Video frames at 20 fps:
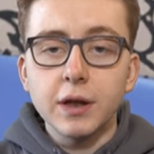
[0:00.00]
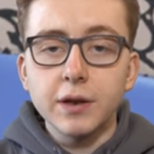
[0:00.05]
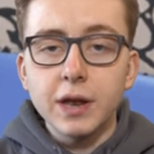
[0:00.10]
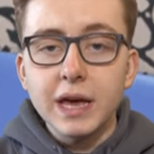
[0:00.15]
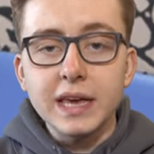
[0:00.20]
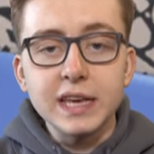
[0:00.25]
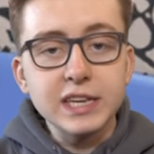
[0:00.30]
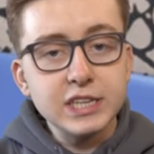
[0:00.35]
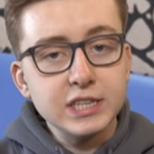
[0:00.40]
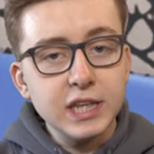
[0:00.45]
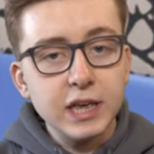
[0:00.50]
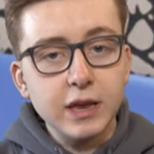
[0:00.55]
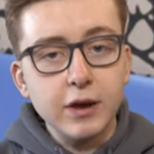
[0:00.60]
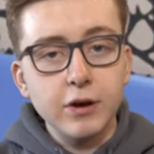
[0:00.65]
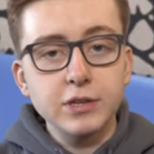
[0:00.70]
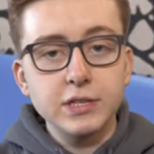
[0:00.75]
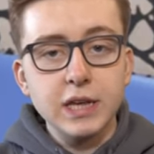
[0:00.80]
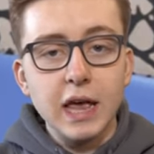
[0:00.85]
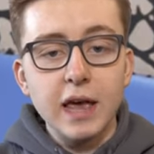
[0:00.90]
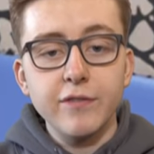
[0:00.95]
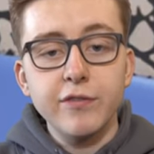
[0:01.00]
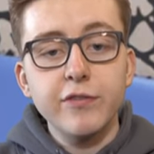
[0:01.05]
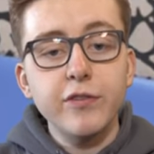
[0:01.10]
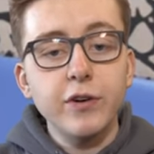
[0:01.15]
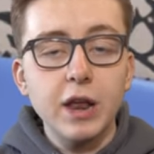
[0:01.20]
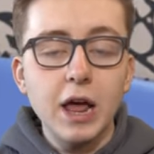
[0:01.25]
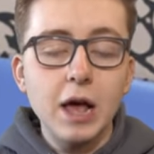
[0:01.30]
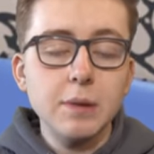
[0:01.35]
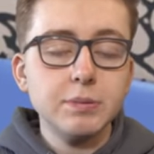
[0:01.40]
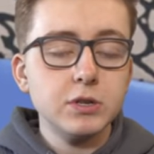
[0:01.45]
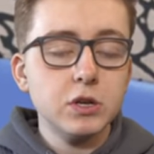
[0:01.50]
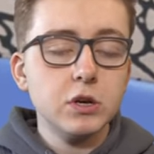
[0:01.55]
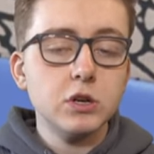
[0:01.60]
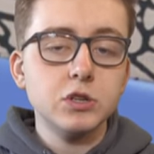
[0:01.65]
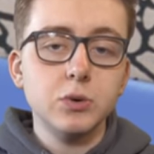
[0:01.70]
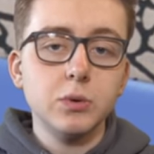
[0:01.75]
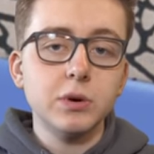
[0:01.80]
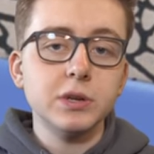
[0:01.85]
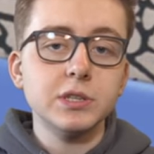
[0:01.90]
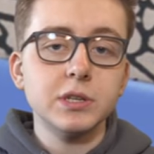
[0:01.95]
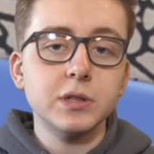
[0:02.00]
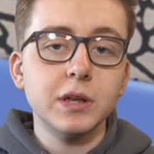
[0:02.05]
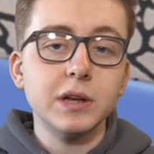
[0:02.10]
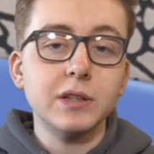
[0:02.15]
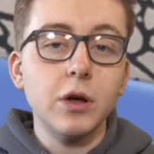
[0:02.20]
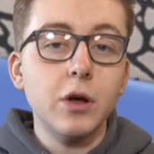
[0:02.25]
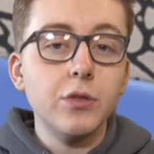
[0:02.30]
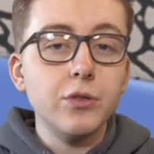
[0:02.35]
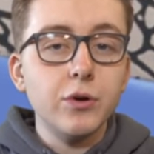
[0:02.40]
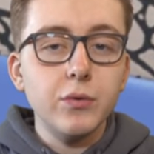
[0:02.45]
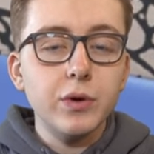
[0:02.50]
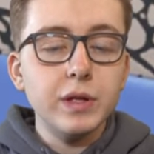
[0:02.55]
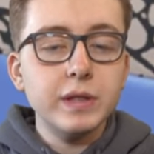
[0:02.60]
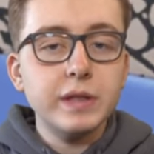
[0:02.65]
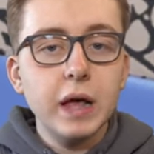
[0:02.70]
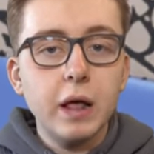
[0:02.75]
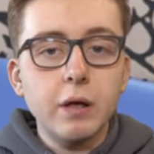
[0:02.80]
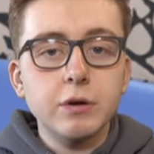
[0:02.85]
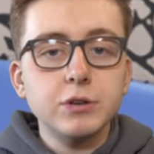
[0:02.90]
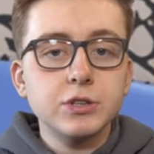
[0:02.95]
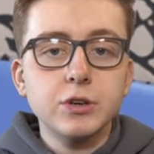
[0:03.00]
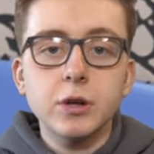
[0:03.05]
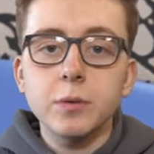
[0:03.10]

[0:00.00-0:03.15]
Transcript: on Nike sneakers and foot apps, as well as select other retailers.